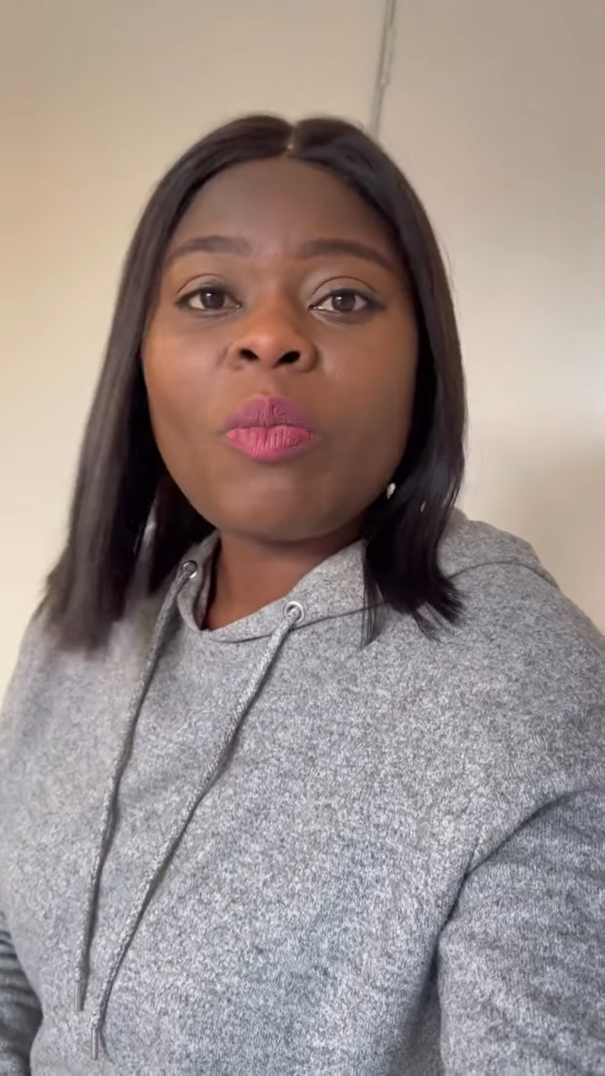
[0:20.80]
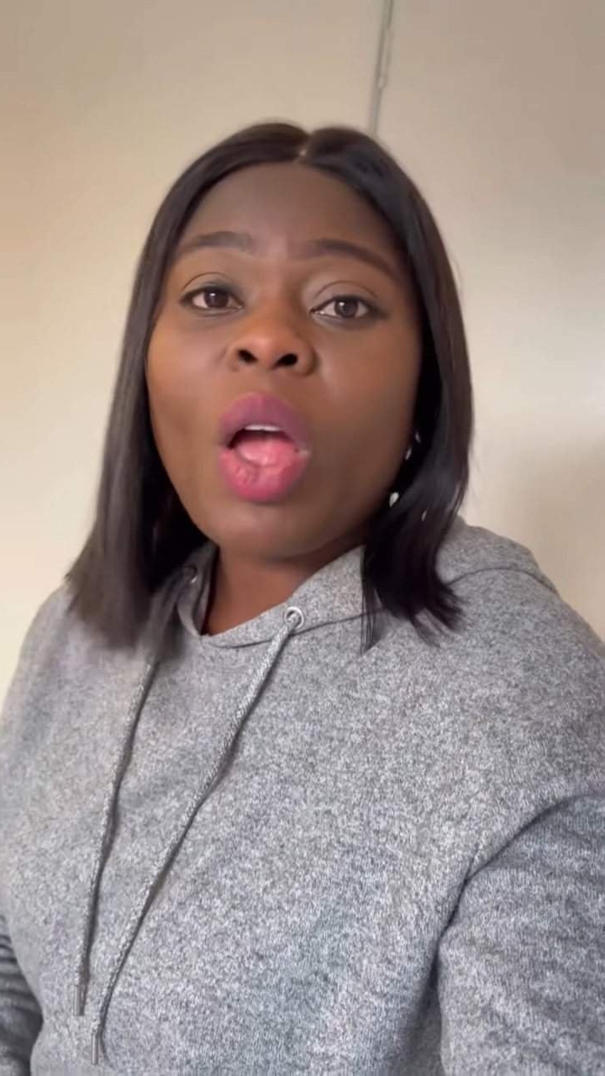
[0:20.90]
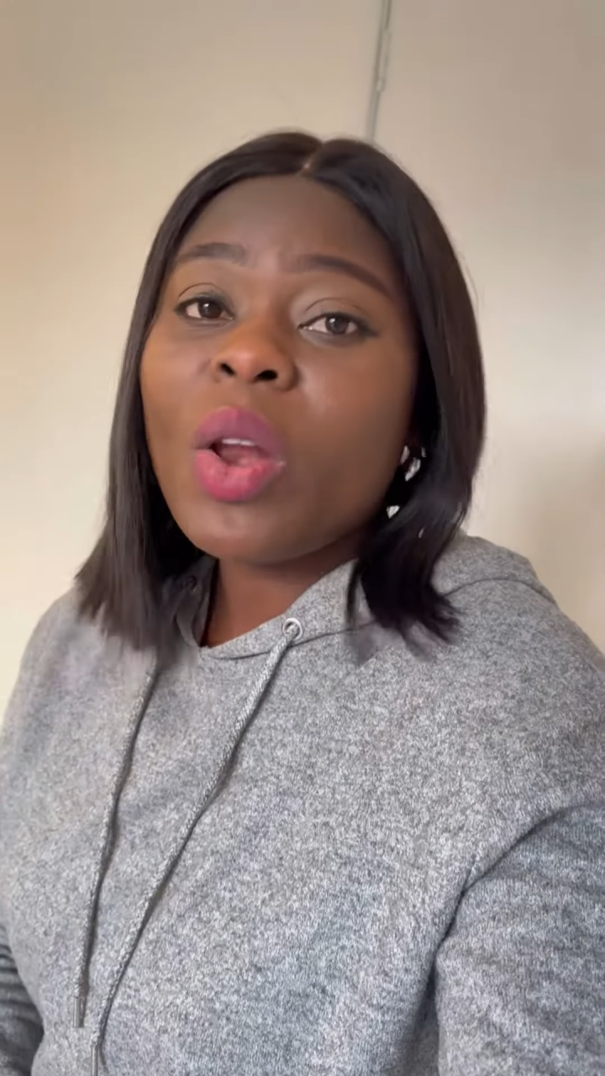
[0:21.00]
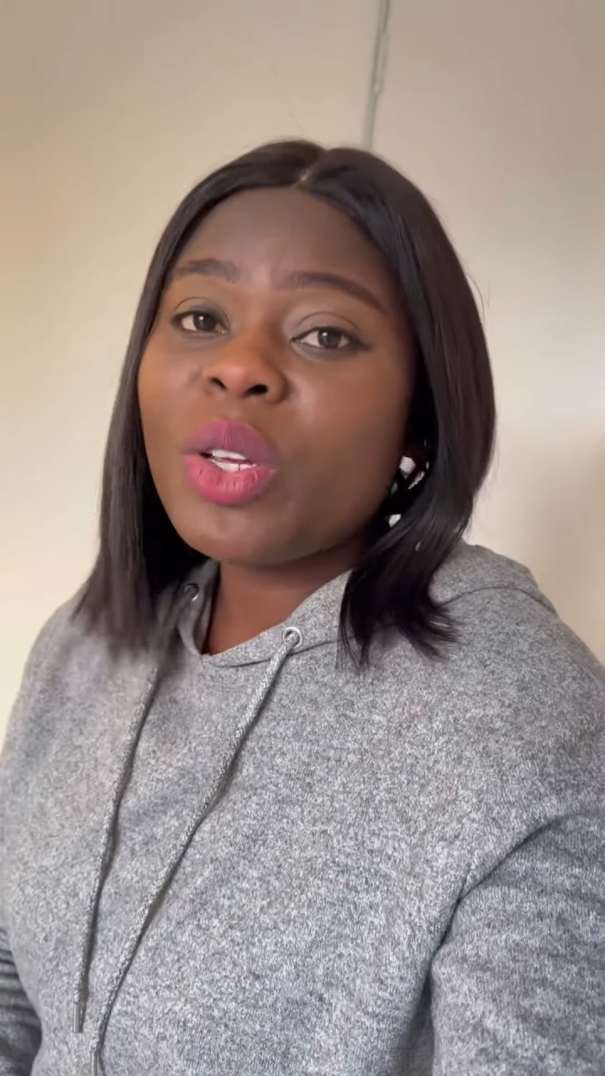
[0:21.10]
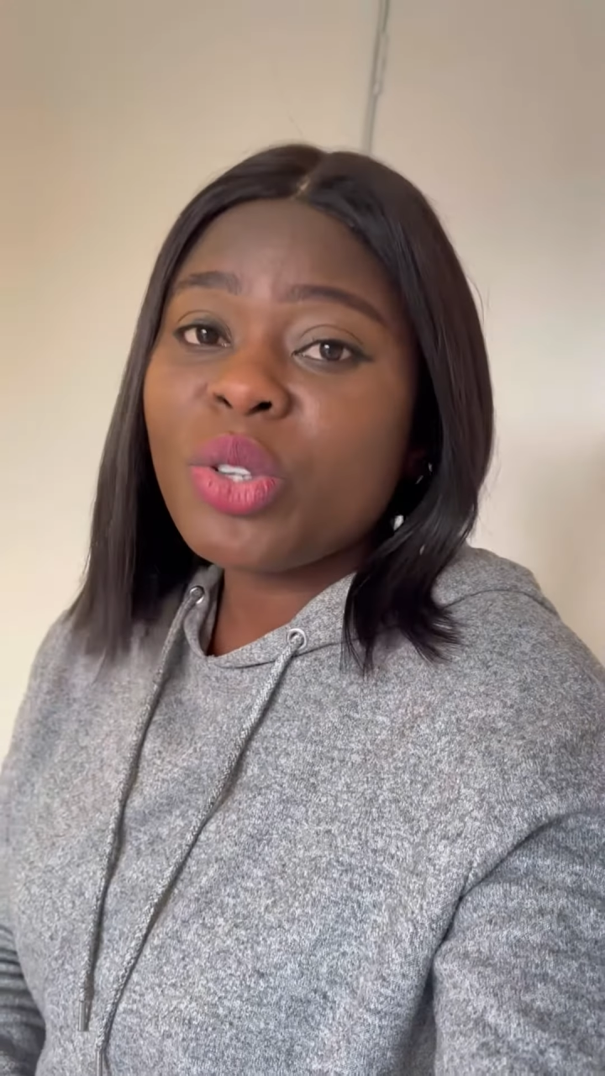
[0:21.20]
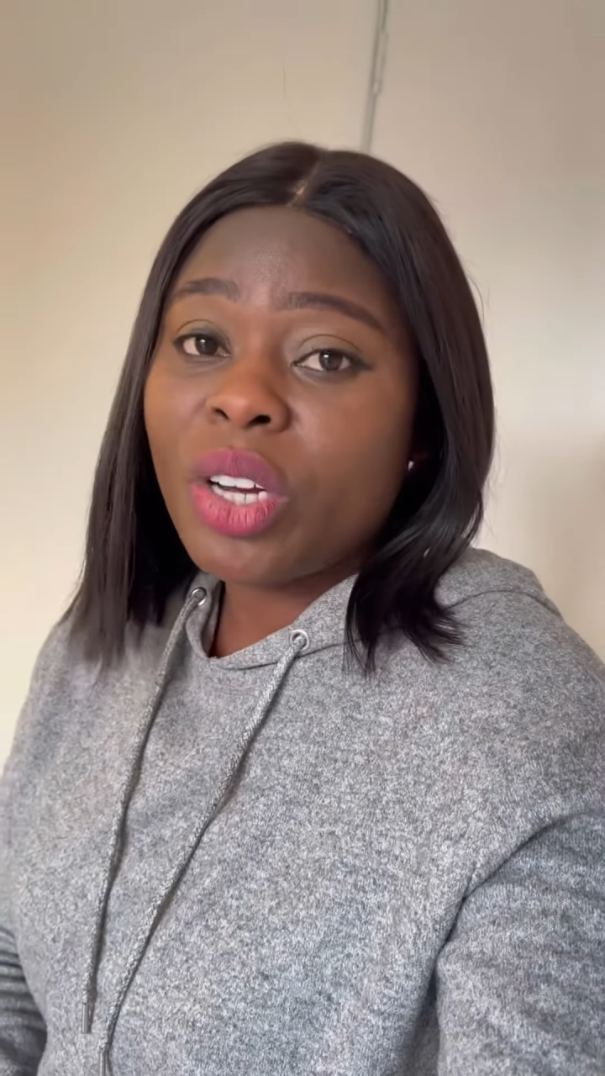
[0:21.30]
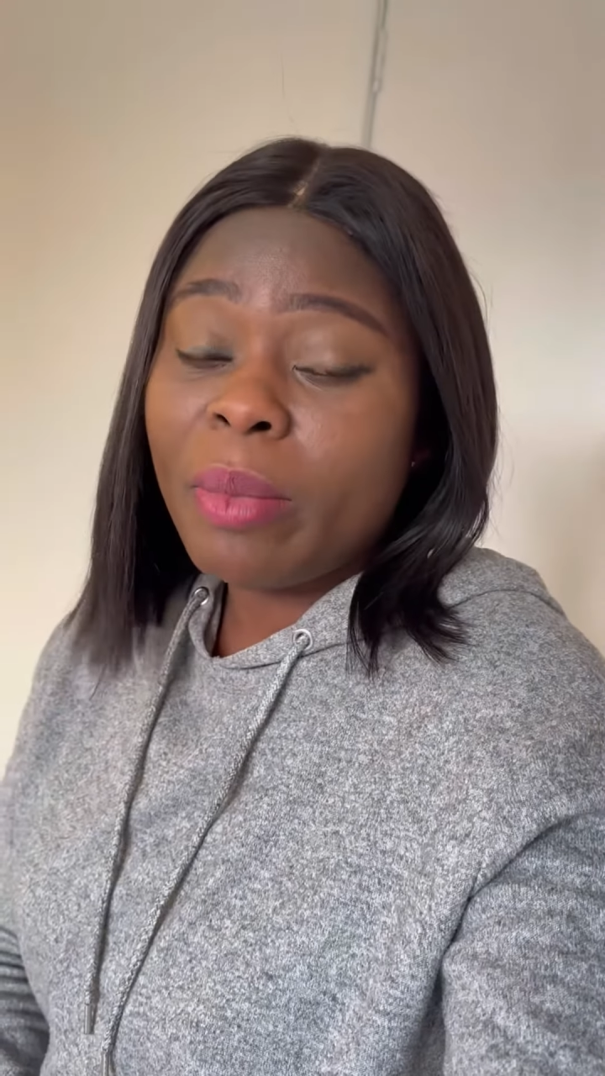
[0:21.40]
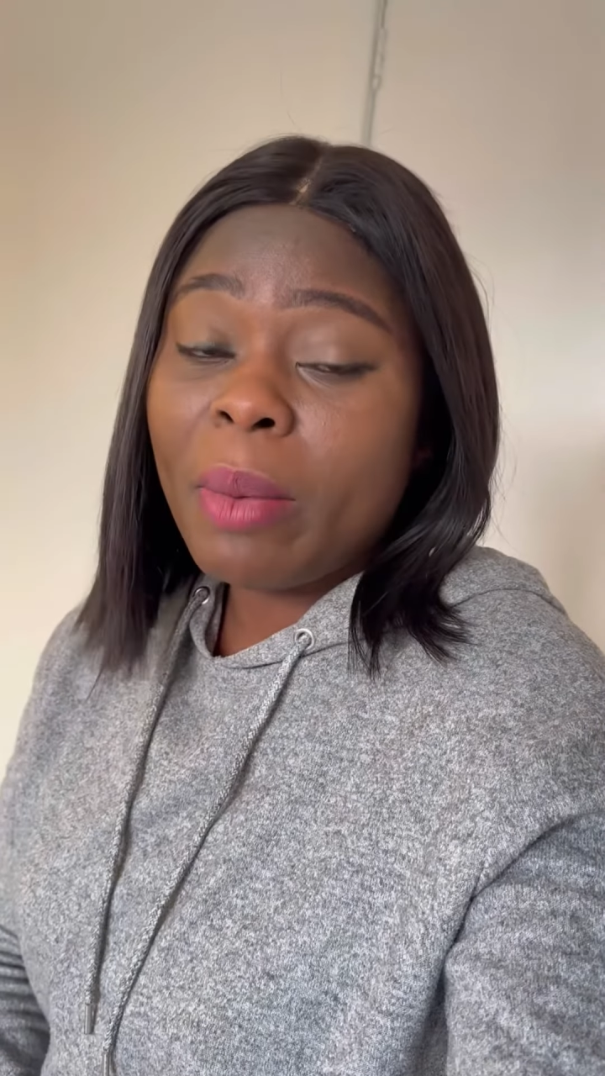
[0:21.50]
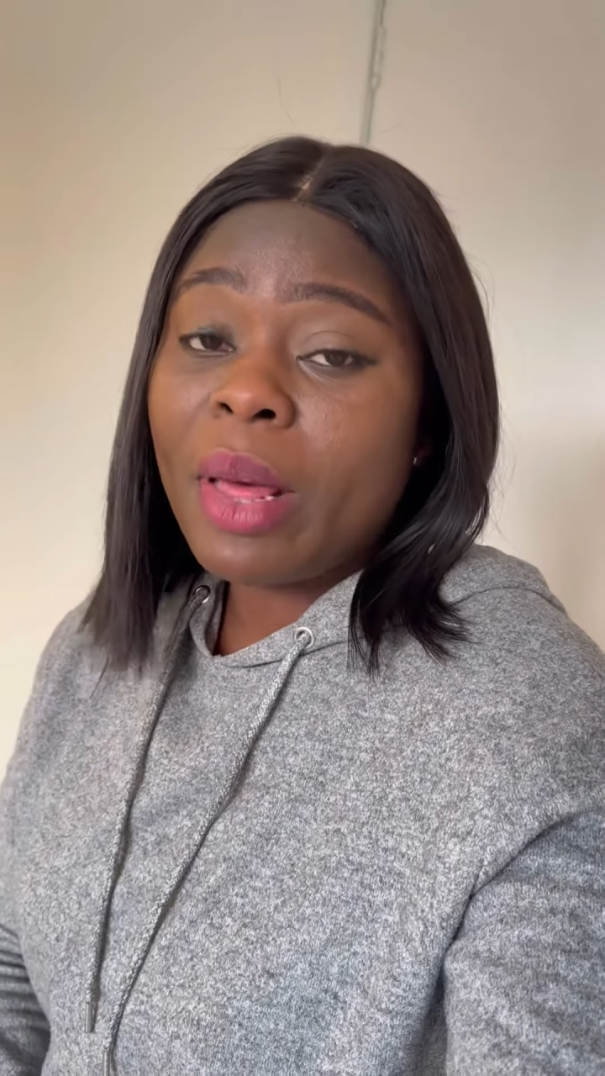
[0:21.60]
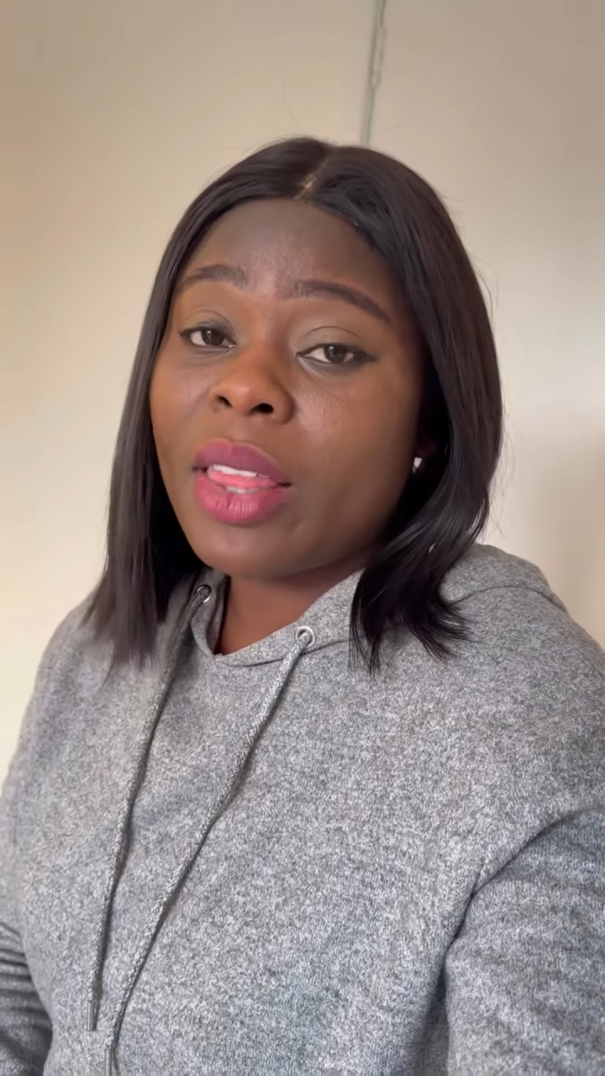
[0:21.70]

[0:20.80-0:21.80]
Always remember